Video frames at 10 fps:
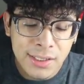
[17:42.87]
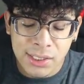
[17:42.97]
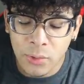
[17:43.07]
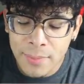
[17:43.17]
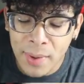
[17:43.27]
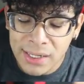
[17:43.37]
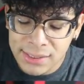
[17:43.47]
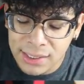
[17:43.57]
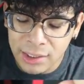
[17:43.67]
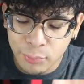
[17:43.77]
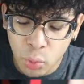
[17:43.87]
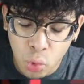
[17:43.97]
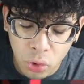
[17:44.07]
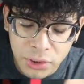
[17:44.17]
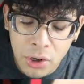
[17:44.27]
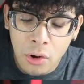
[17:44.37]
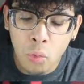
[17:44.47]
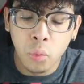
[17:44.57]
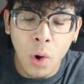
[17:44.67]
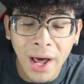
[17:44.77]
So we basically pooled
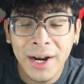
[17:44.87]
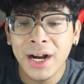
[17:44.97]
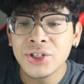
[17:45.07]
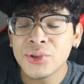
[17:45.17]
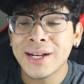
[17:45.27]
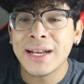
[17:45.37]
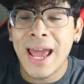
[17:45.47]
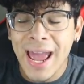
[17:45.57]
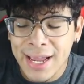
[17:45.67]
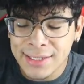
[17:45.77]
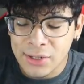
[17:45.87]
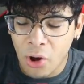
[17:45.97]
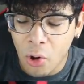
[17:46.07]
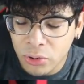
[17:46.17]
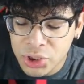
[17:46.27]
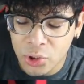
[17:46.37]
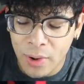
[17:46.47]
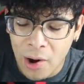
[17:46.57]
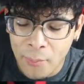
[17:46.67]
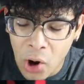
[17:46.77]
one hundred eight ultra
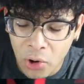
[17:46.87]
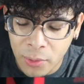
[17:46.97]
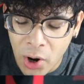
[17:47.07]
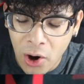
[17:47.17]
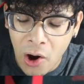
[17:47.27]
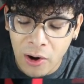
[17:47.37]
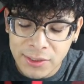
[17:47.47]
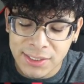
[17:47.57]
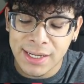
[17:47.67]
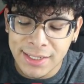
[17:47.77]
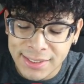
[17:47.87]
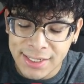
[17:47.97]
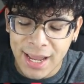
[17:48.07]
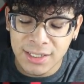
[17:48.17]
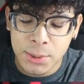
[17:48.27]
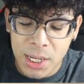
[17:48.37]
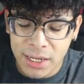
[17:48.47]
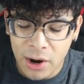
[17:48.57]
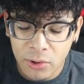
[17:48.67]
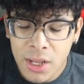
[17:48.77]
rare Pokemon cards in today's
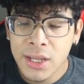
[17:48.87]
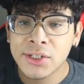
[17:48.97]
video.